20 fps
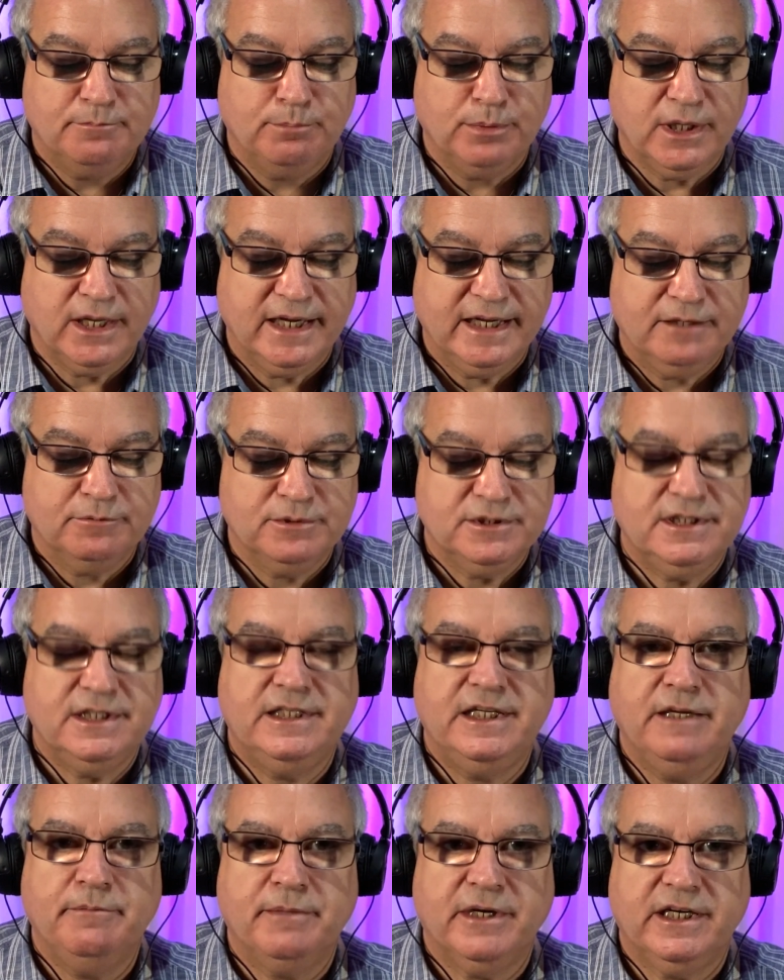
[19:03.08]
Blind was the
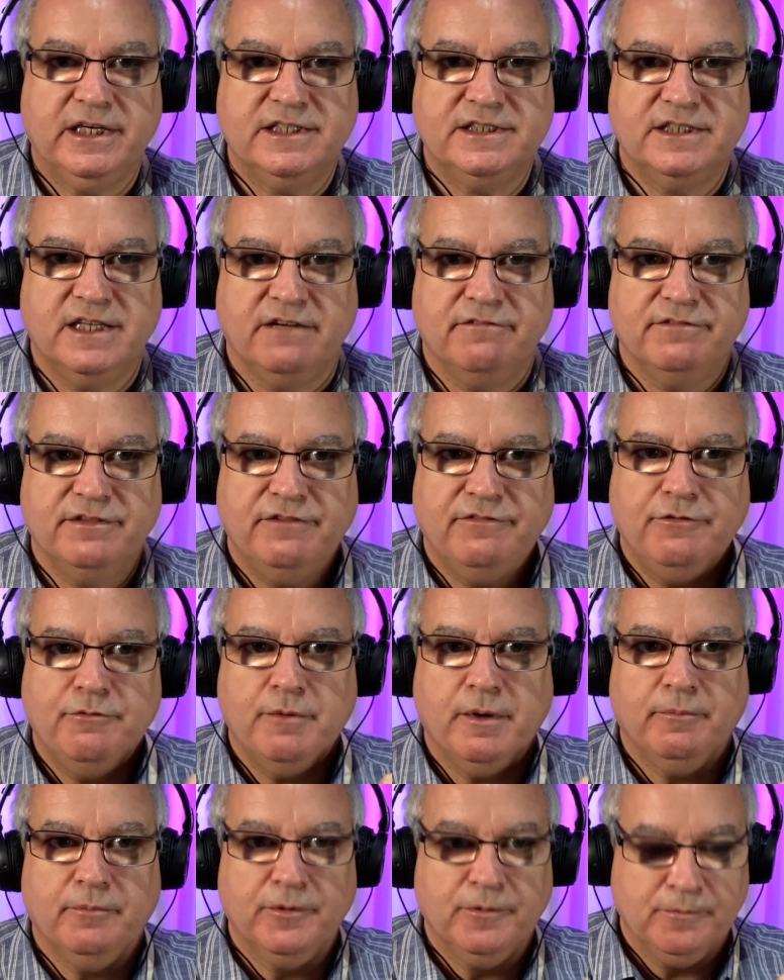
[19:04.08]
D minor 7th, if you
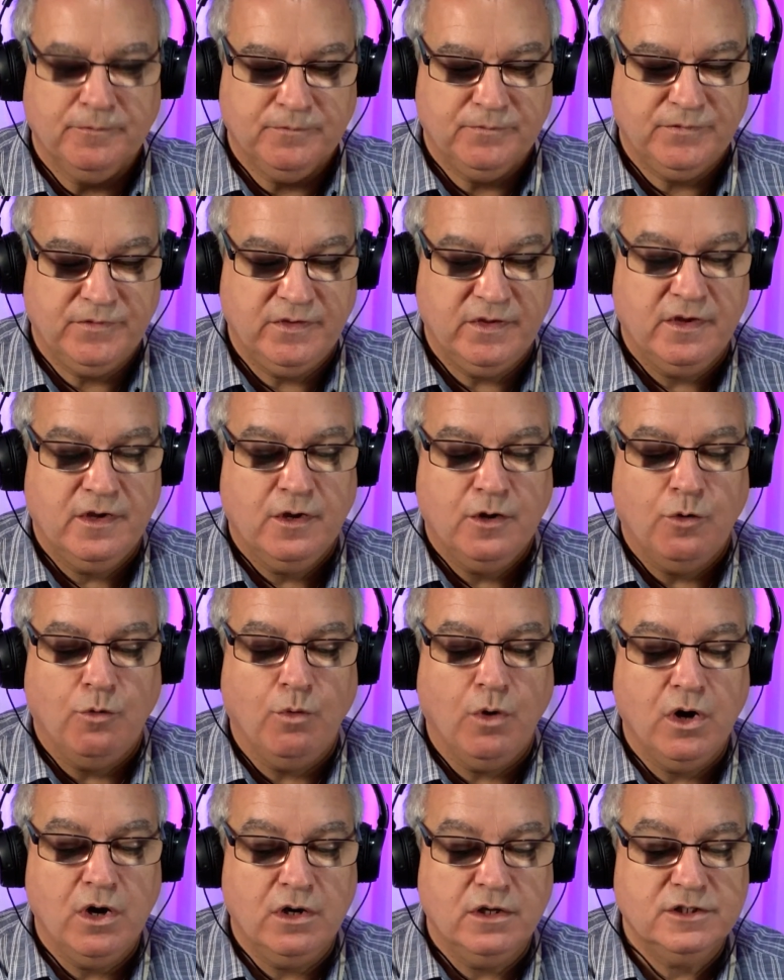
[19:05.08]
remember.
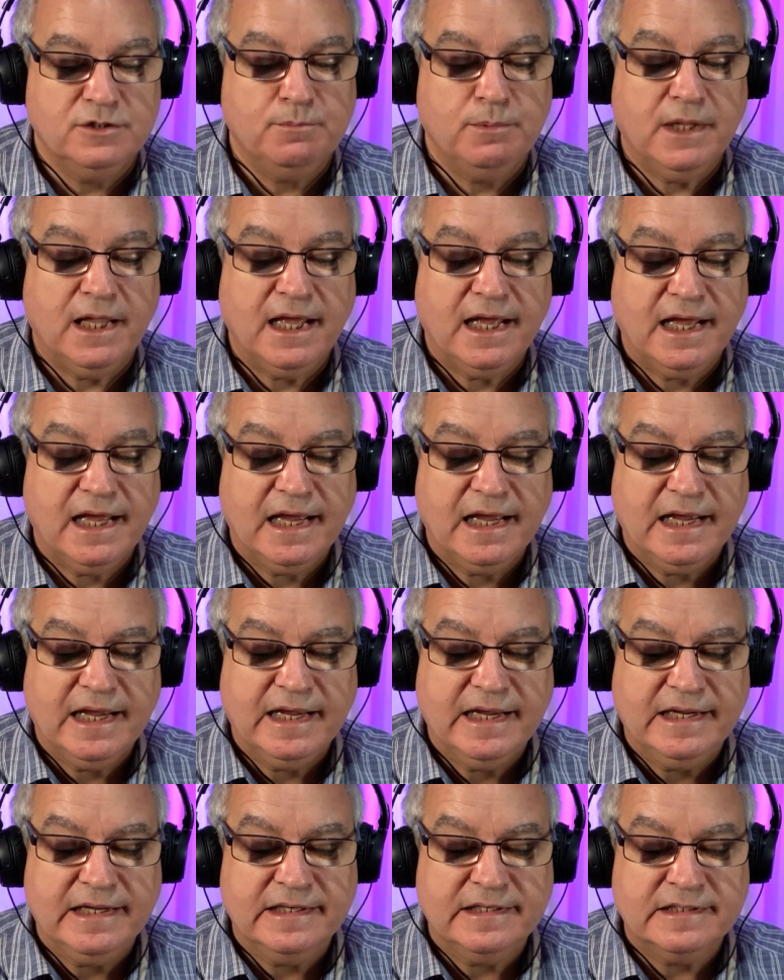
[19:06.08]
Was
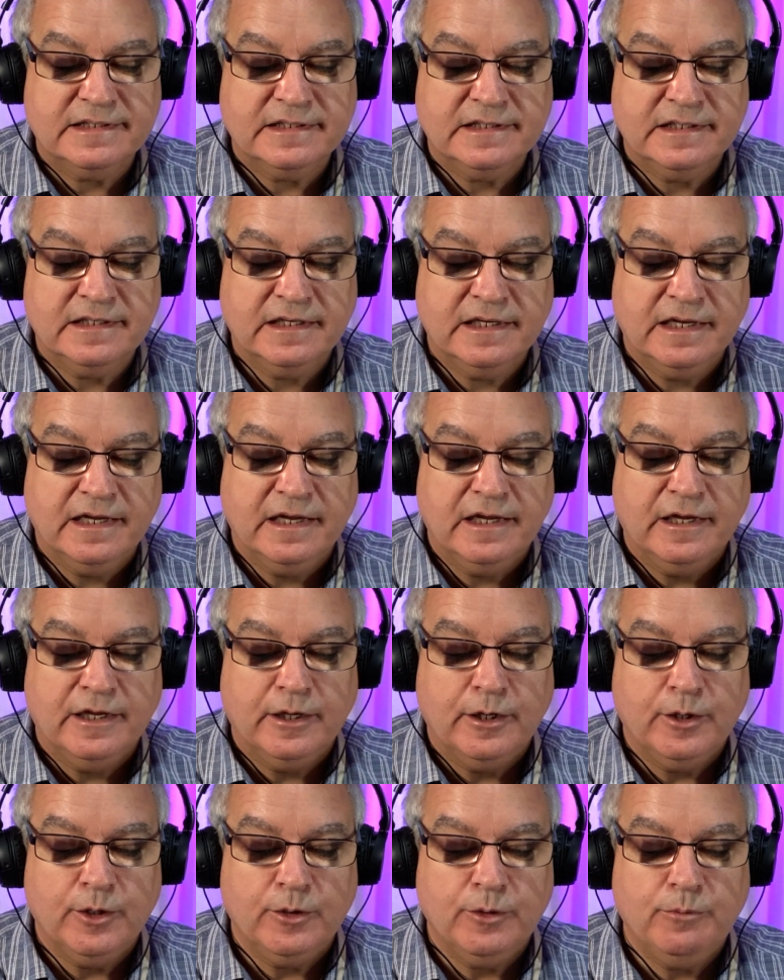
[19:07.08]
blind,
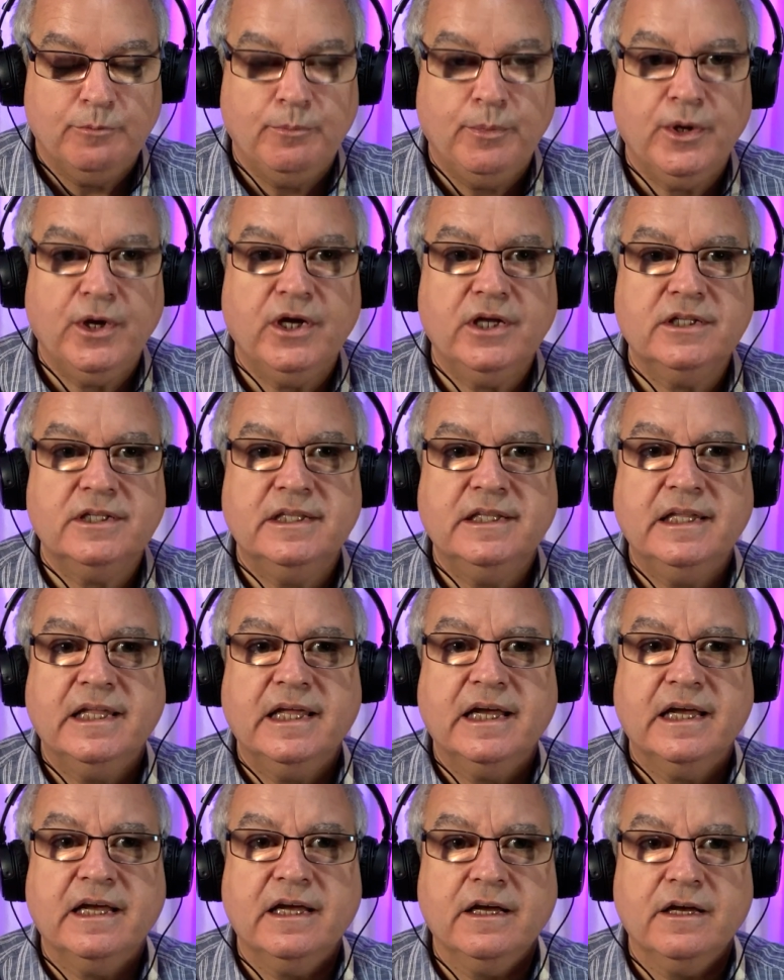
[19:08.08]
but
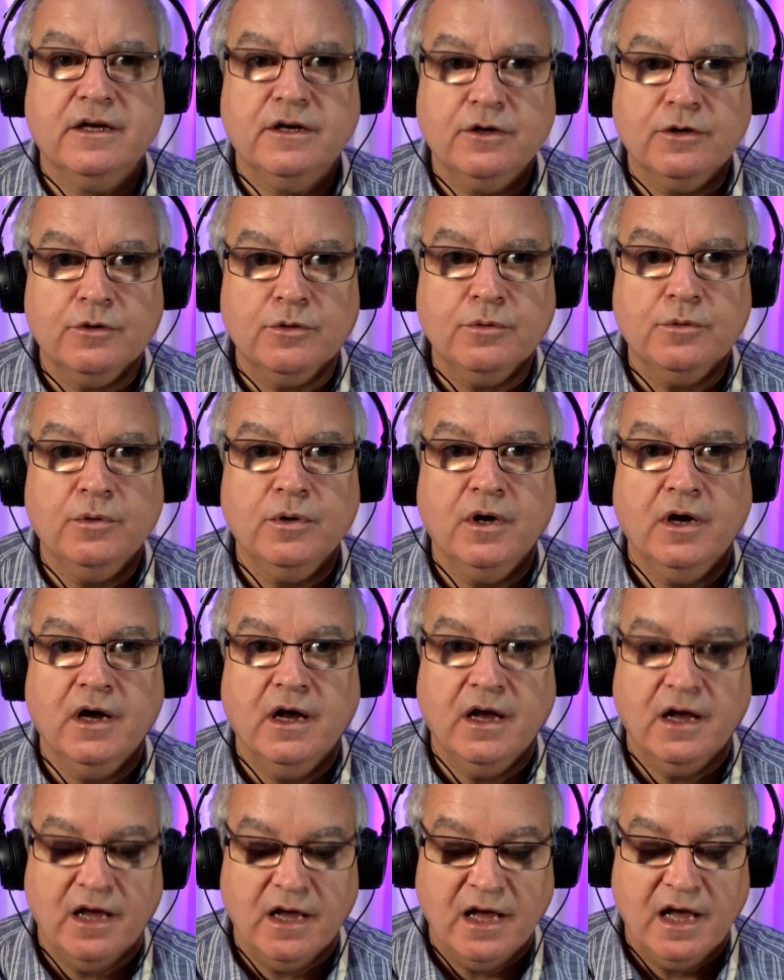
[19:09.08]
now
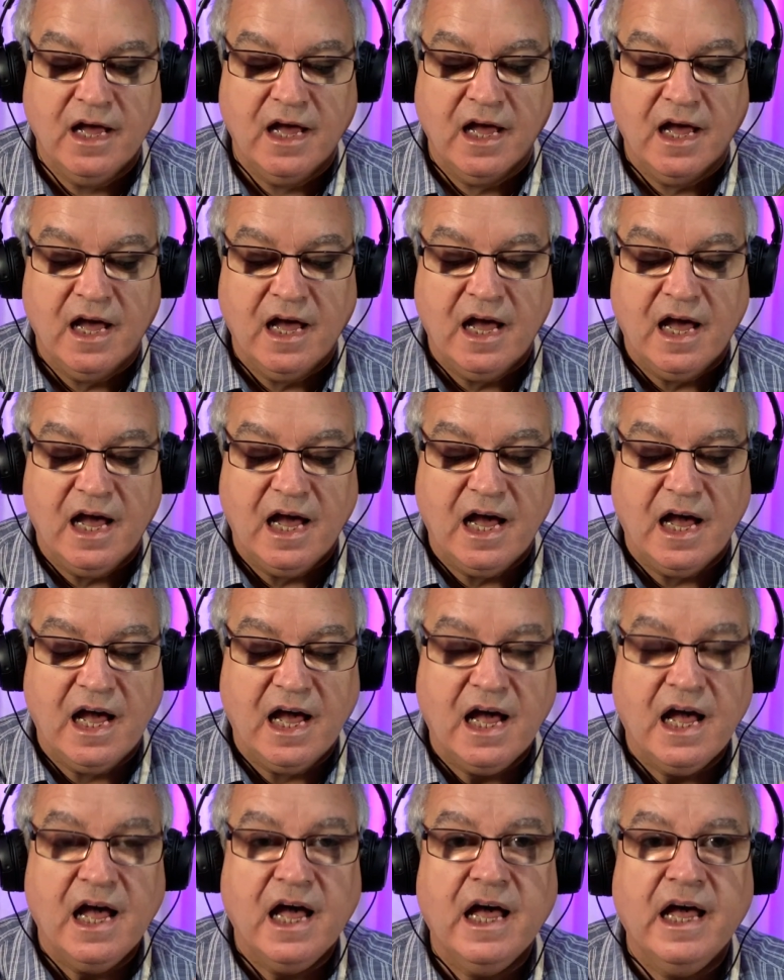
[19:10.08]

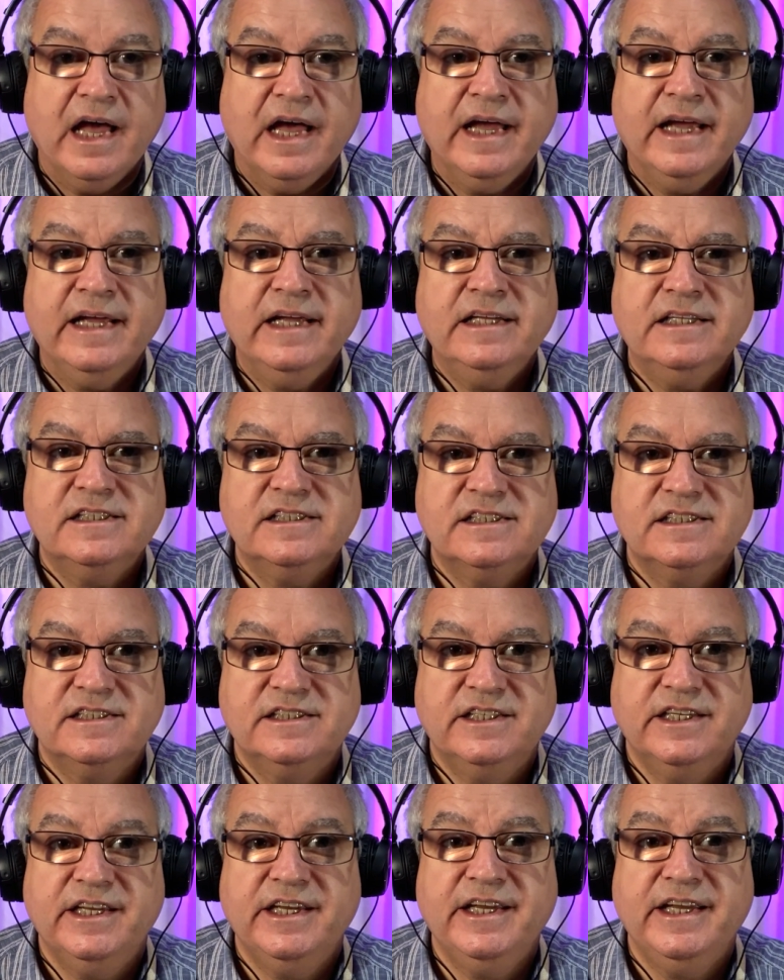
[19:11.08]
I
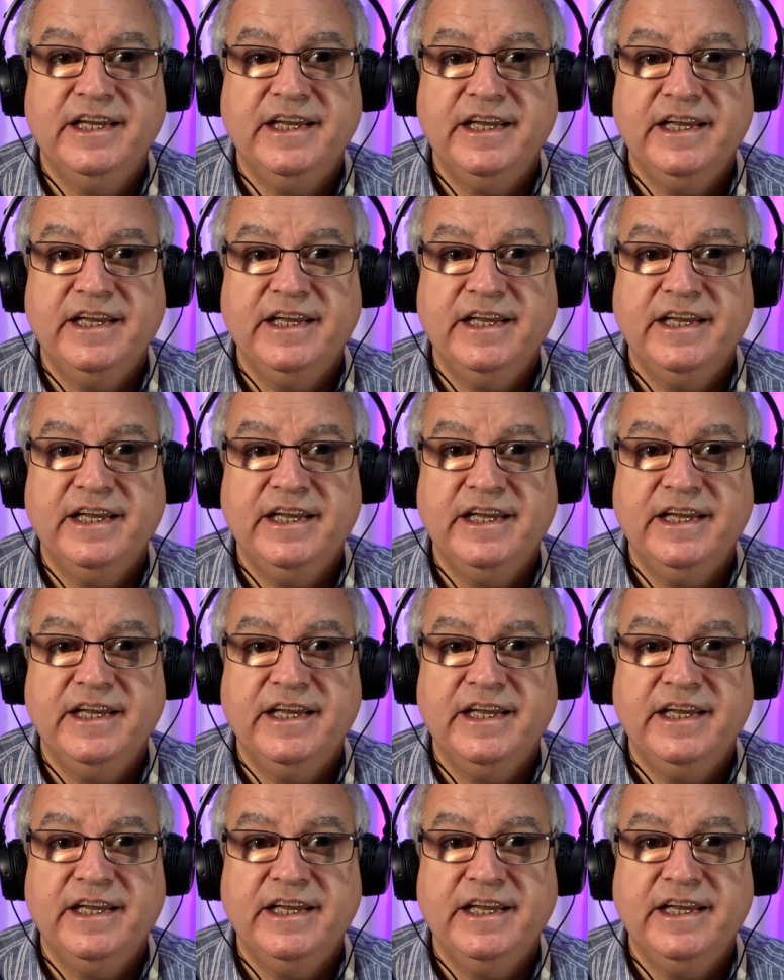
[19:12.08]
see.